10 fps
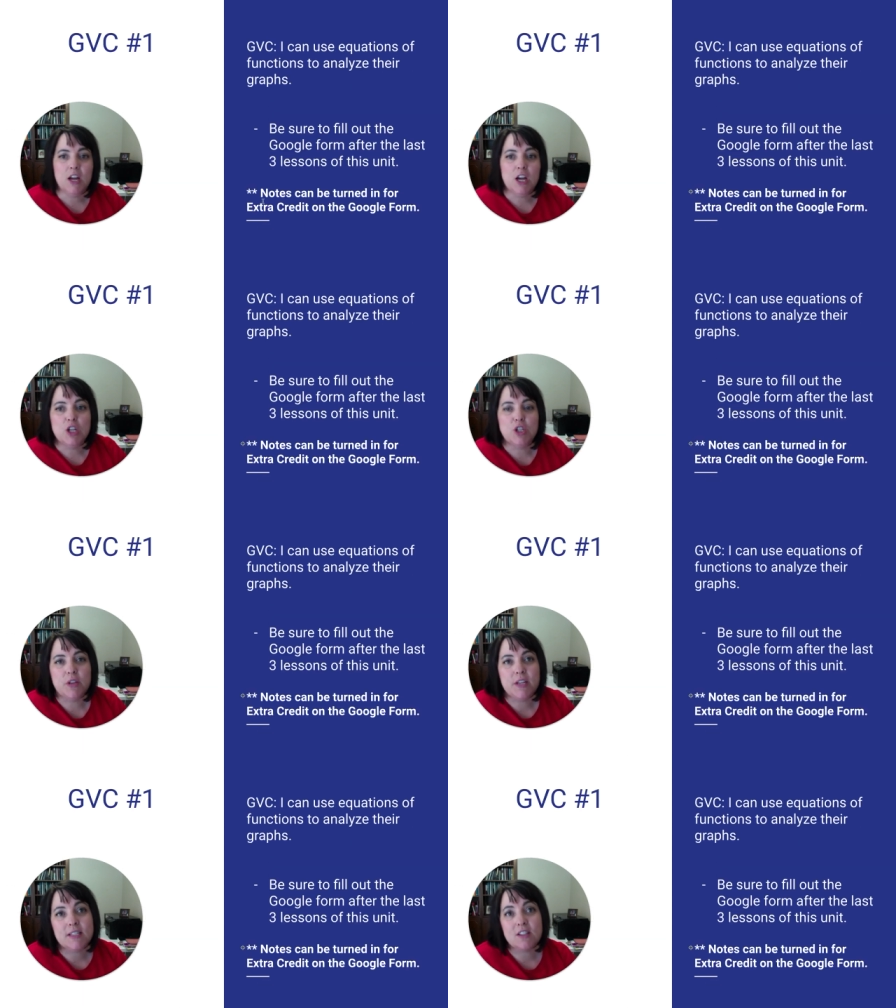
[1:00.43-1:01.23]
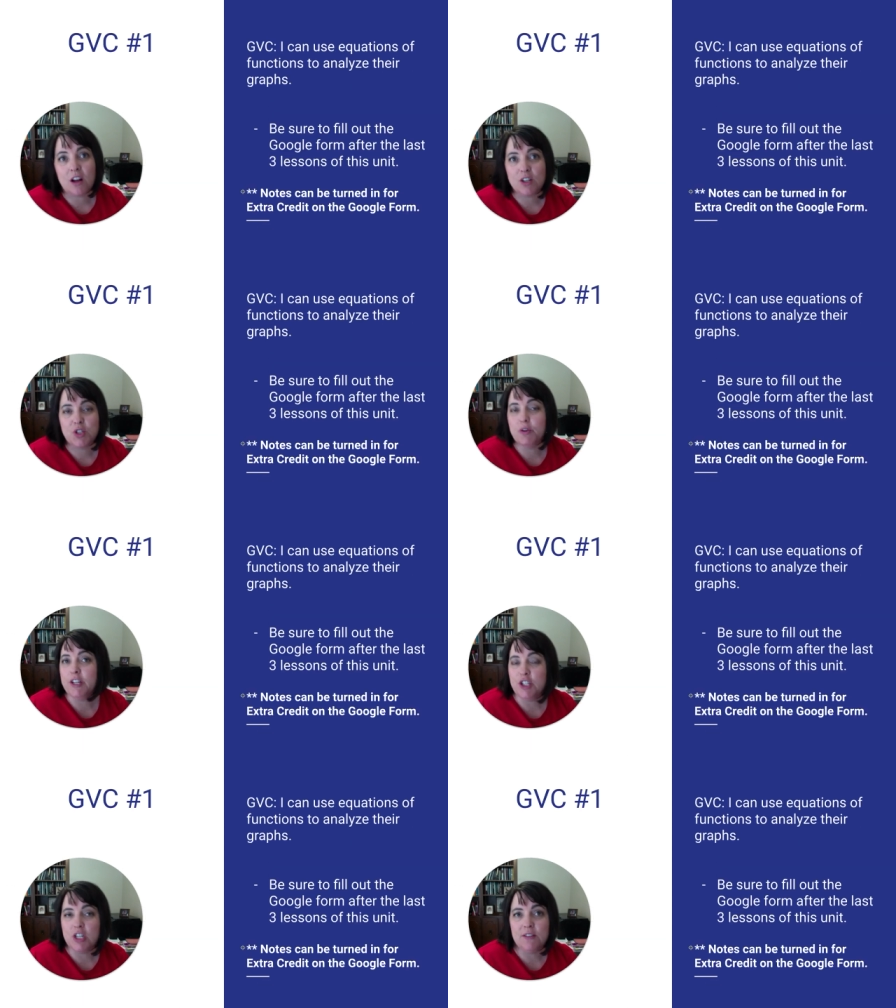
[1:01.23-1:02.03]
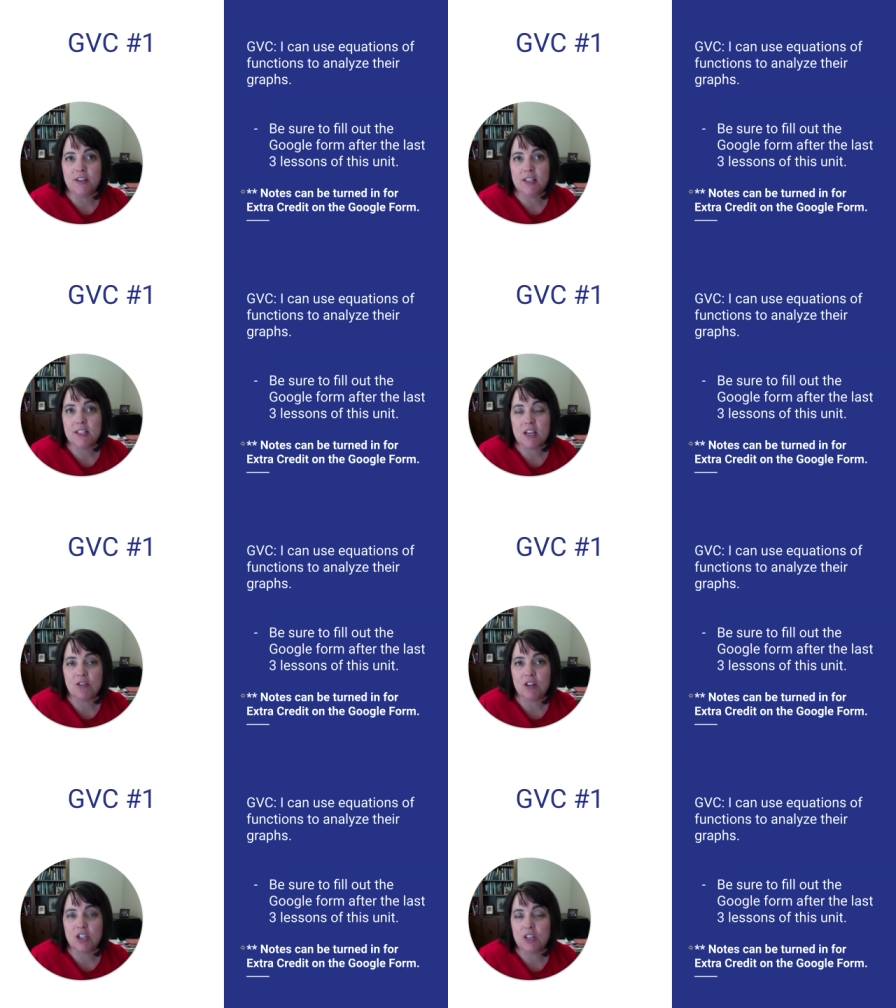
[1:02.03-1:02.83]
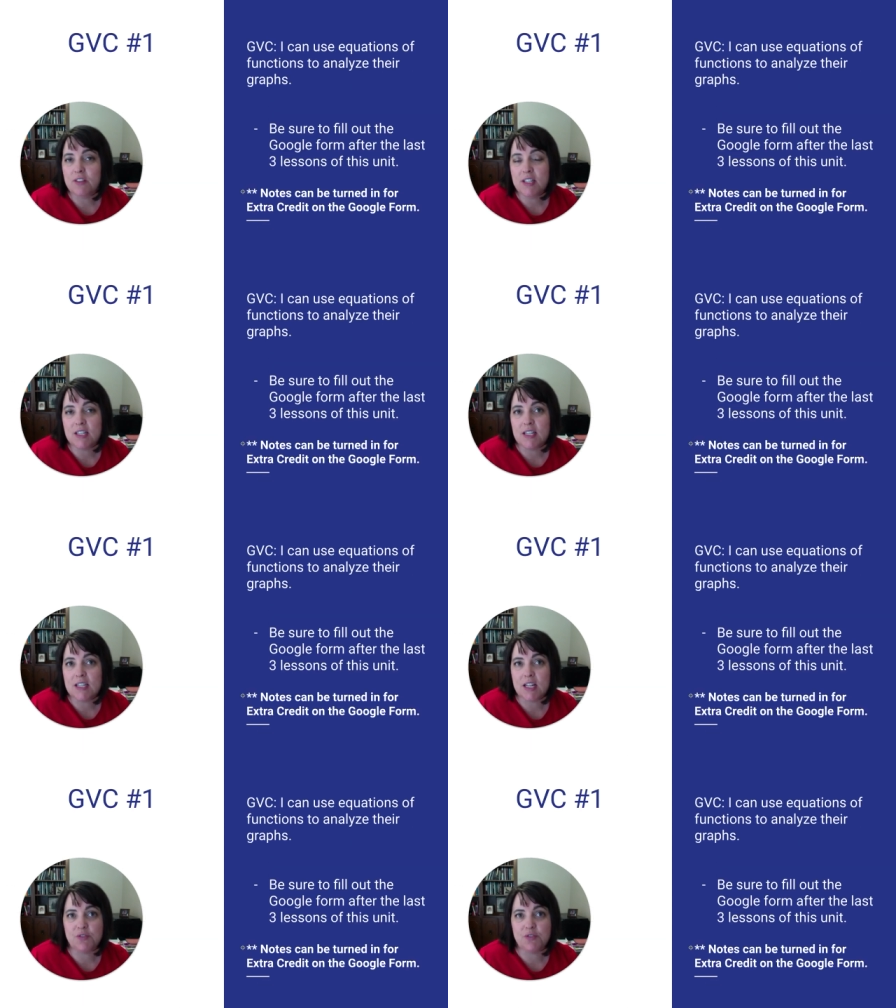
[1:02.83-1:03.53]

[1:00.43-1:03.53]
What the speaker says: So this is also a GVC unit. GVC stands for